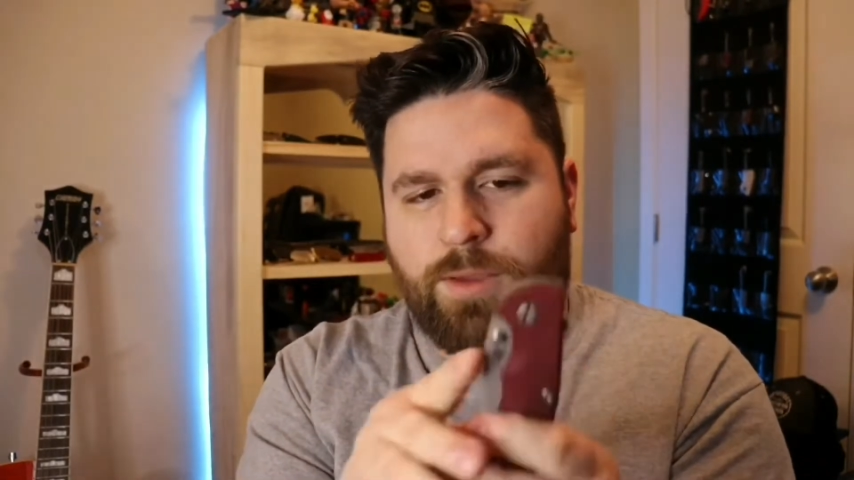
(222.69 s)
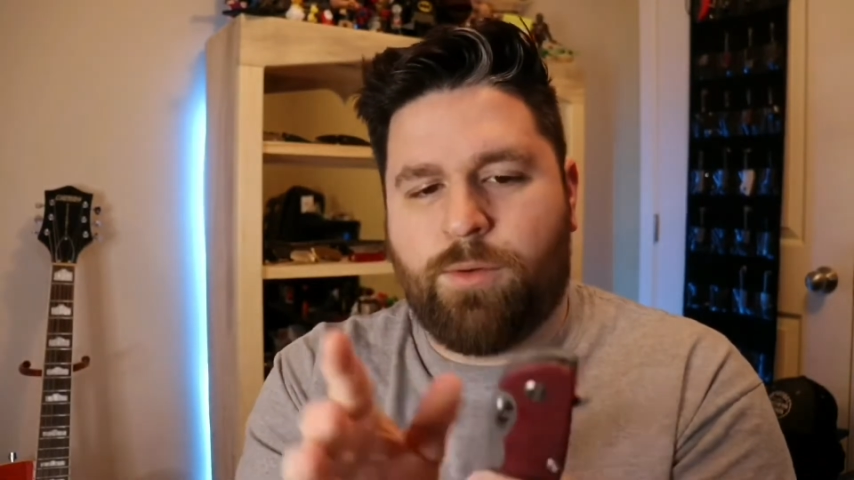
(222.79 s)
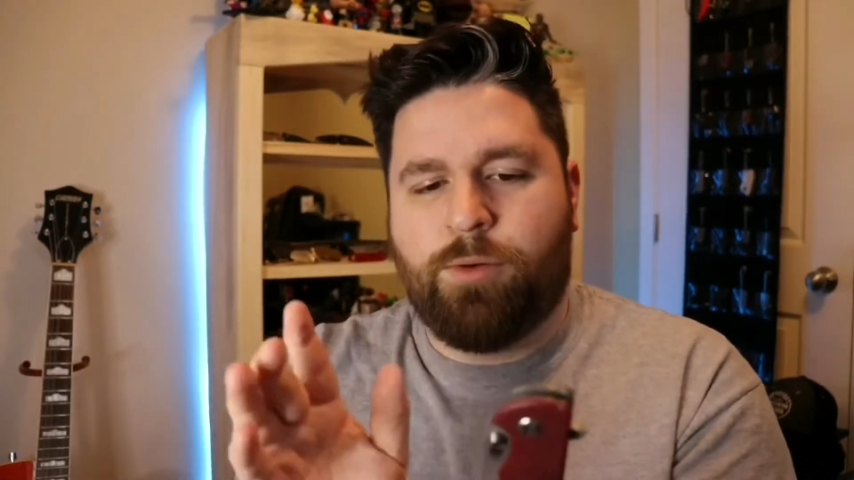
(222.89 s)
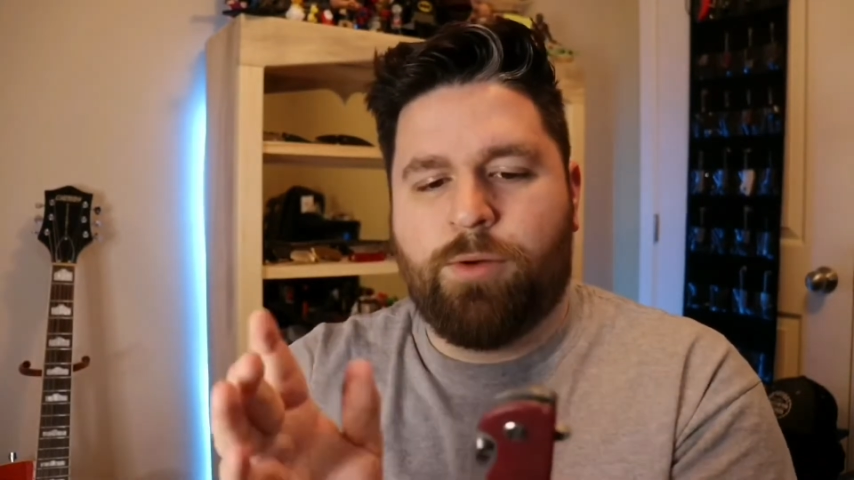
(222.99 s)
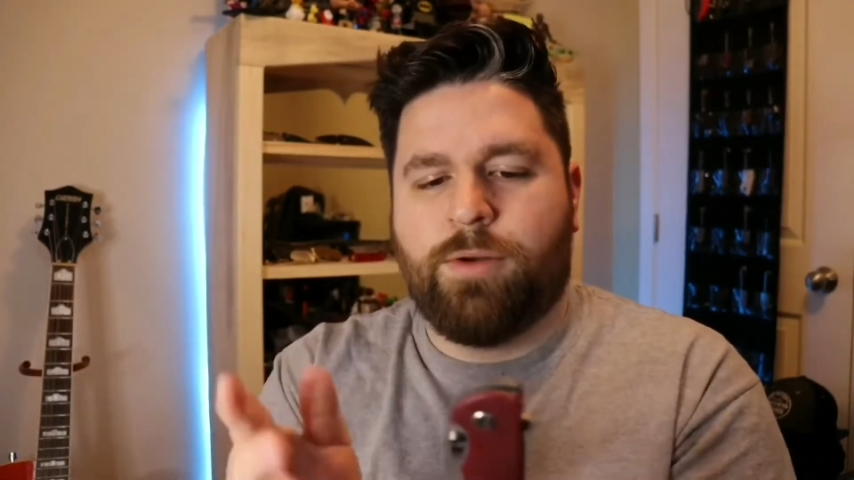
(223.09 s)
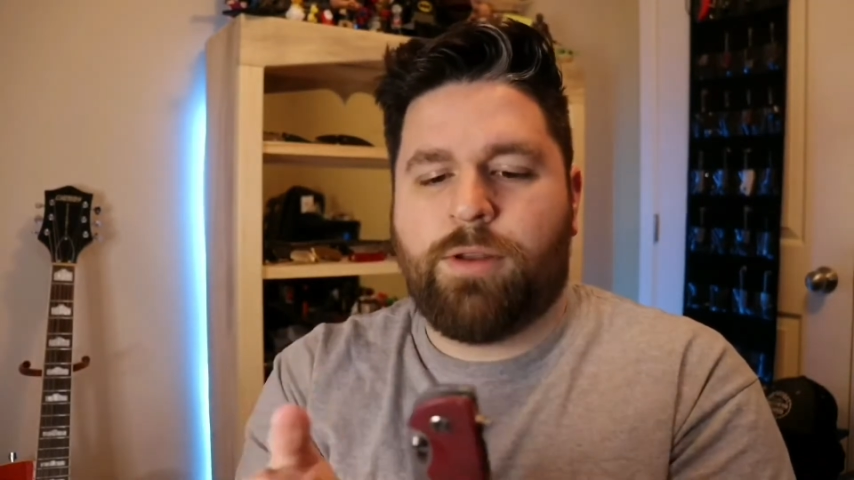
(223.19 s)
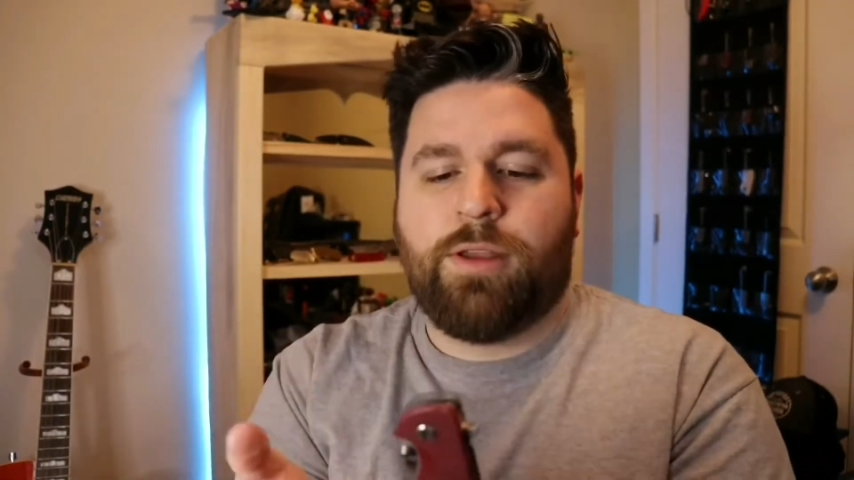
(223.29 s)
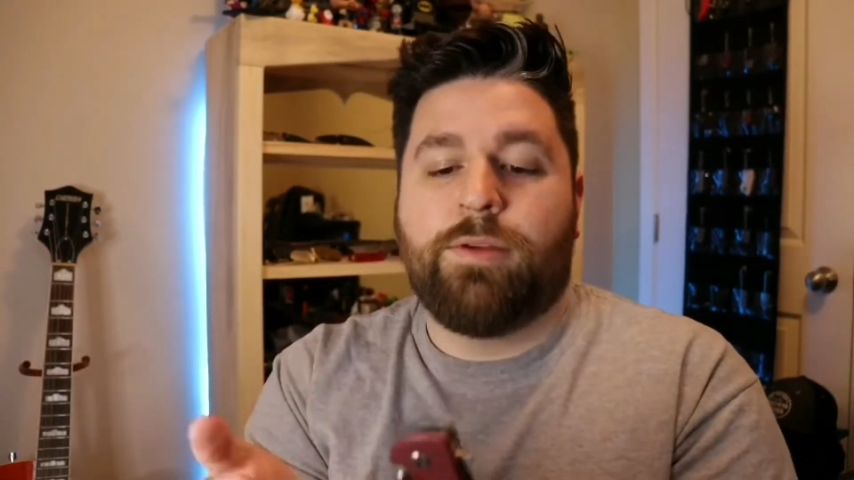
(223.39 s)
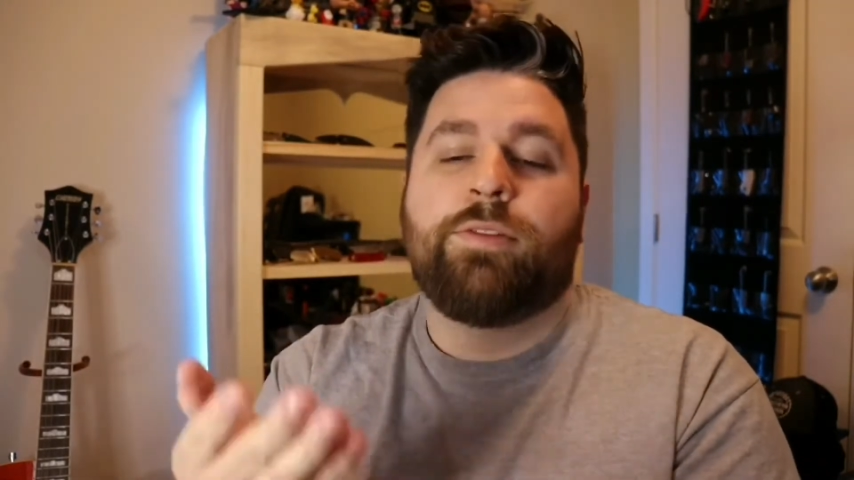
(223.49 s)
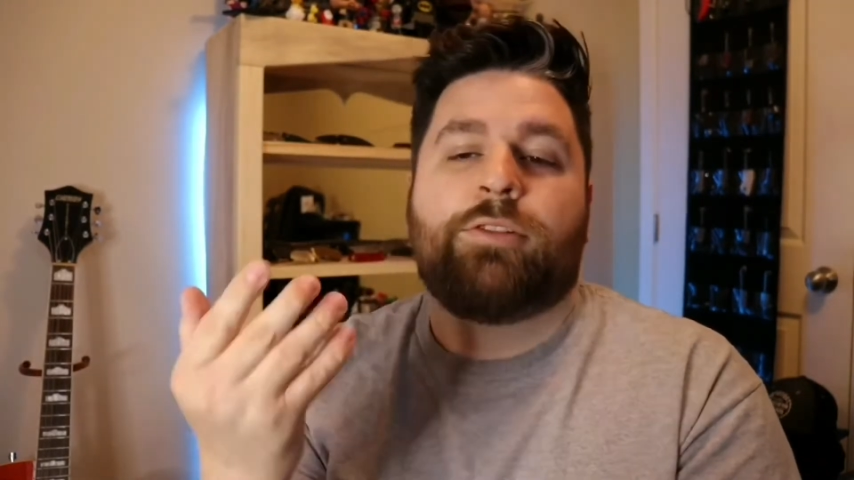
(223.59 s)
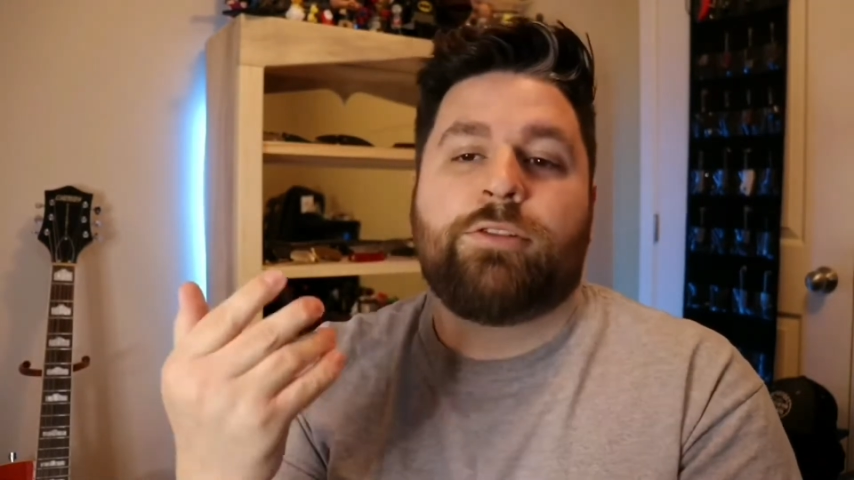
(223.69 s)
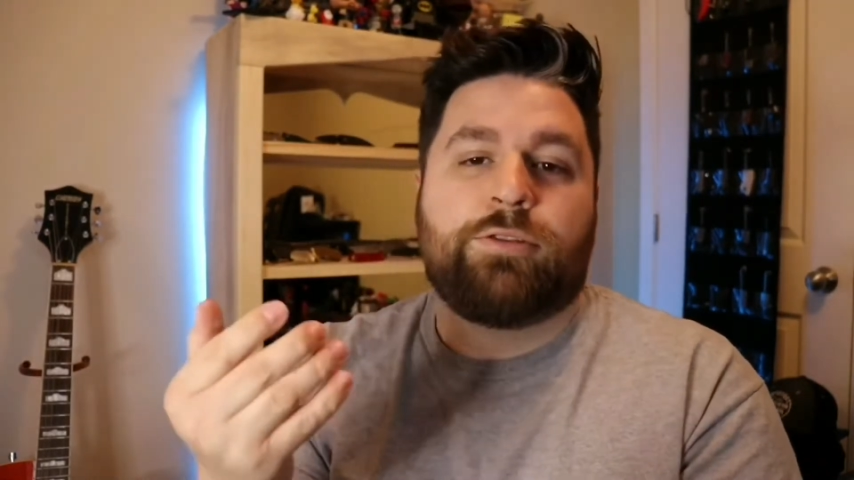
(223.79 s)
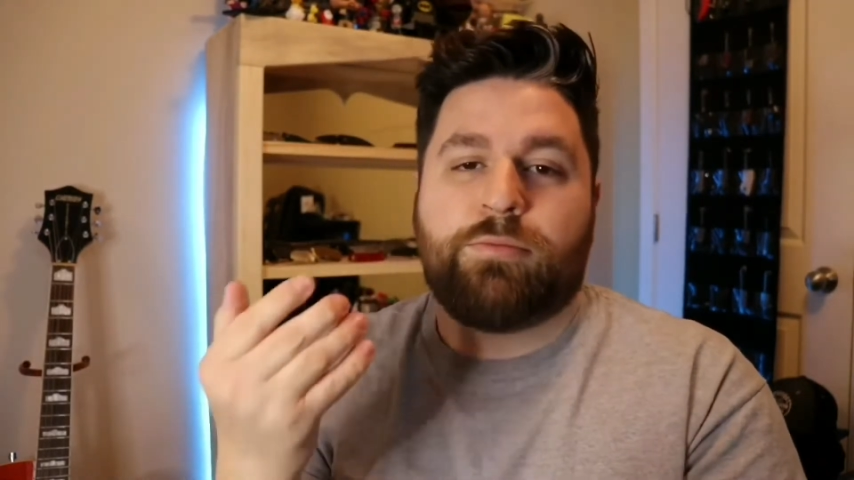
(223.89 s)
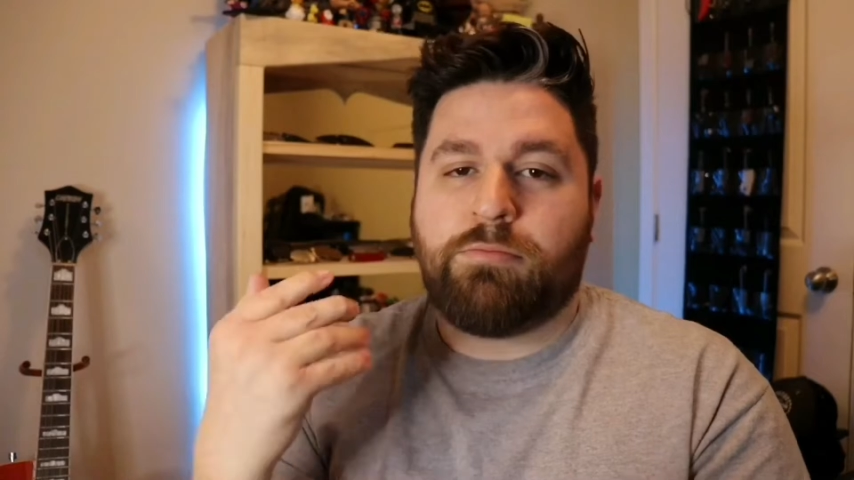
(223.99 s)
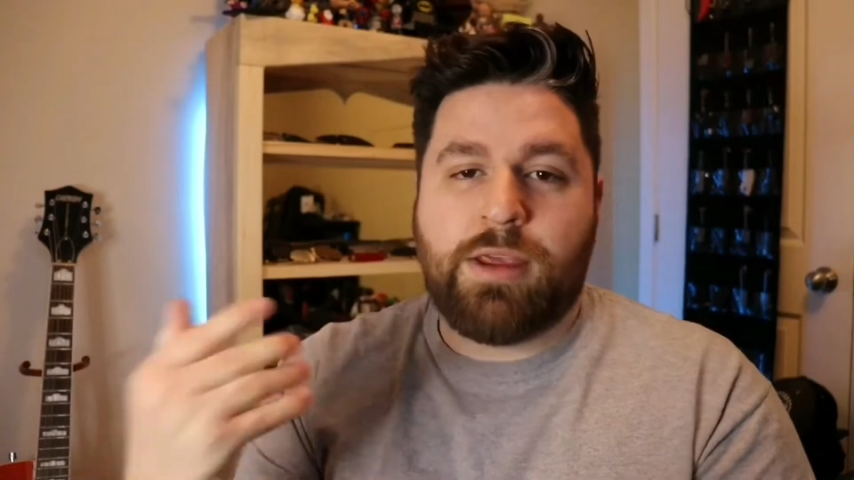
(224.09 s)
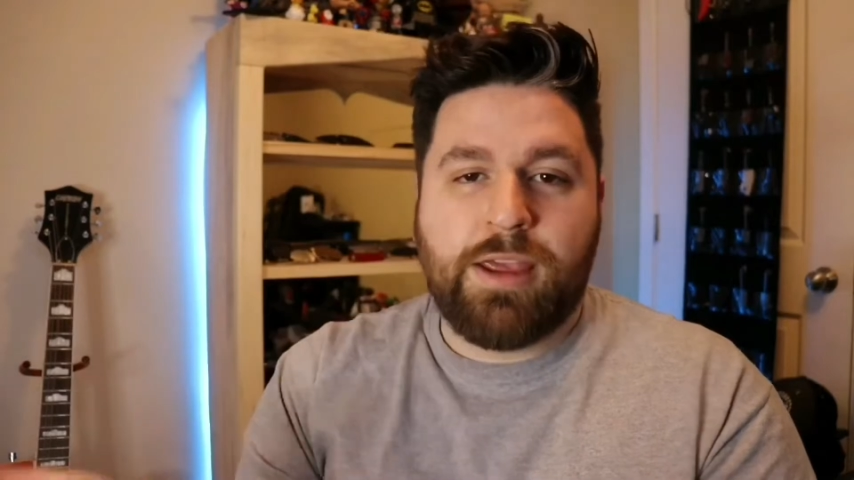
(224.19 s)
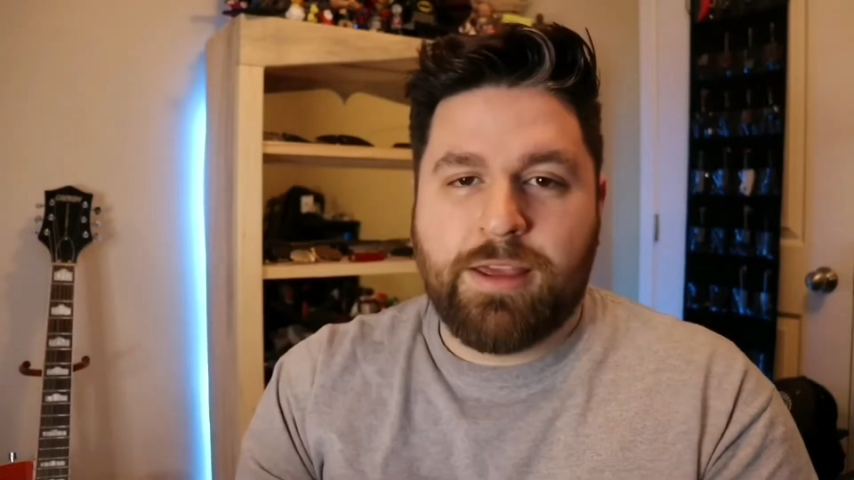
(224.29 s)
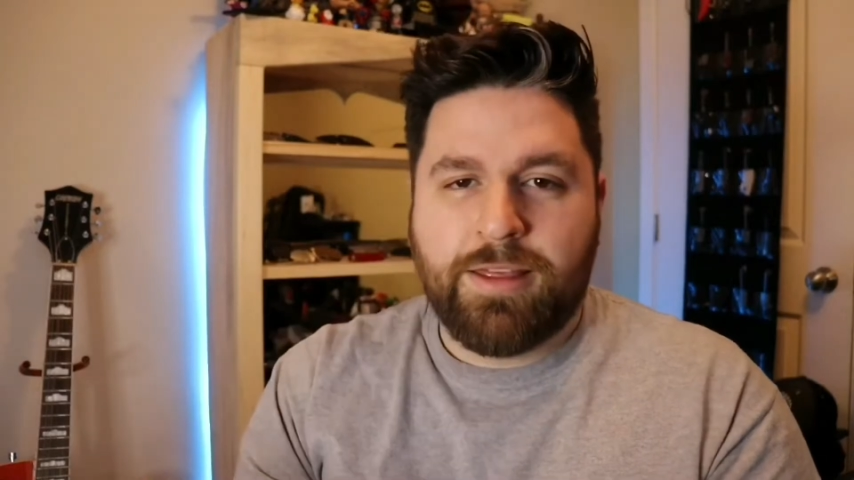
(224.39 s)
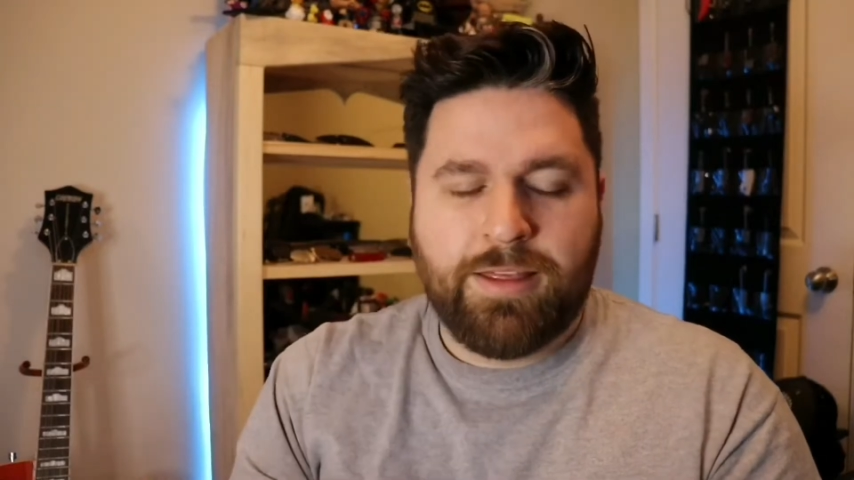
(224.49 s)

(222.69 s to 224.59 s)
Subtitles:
or if it's just me.